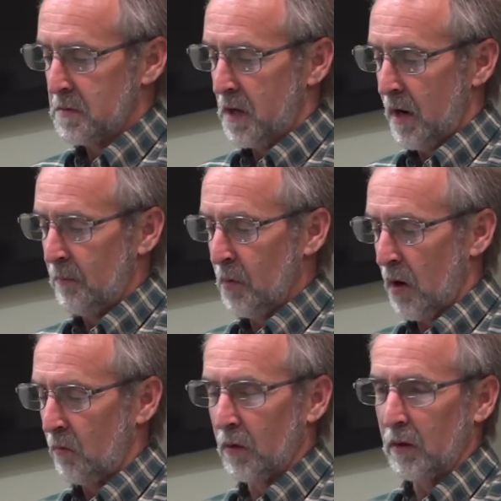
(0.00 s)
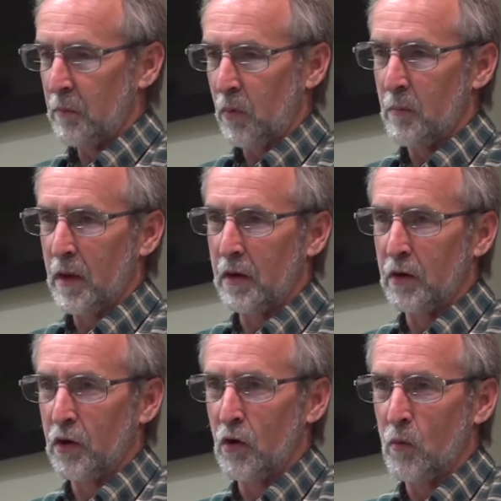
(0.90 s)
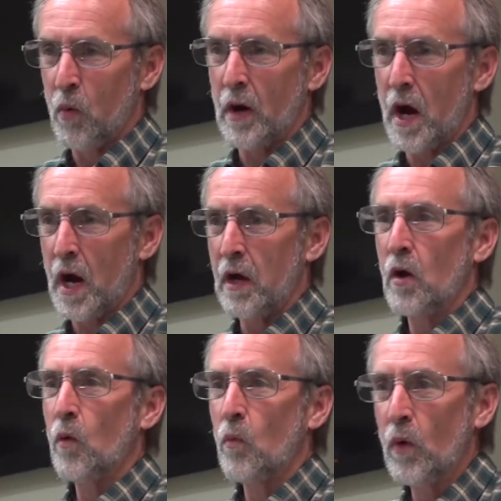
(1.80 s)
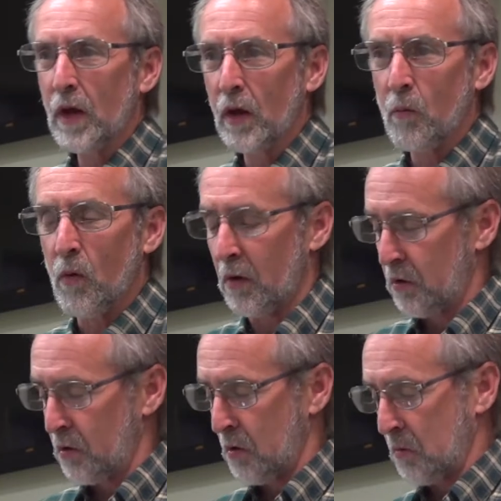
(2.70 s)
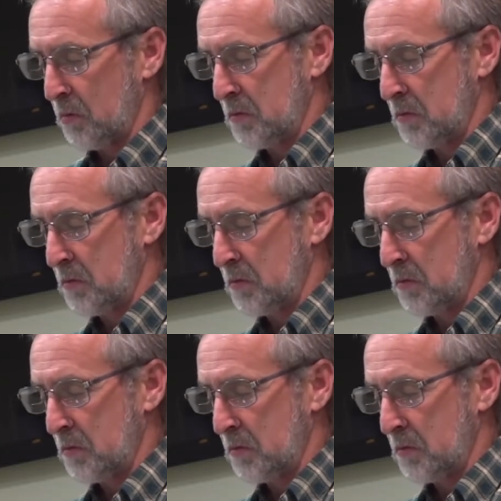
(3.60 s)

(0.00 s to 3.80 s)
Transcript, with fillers: I'm not really permitted to do what I really want to do.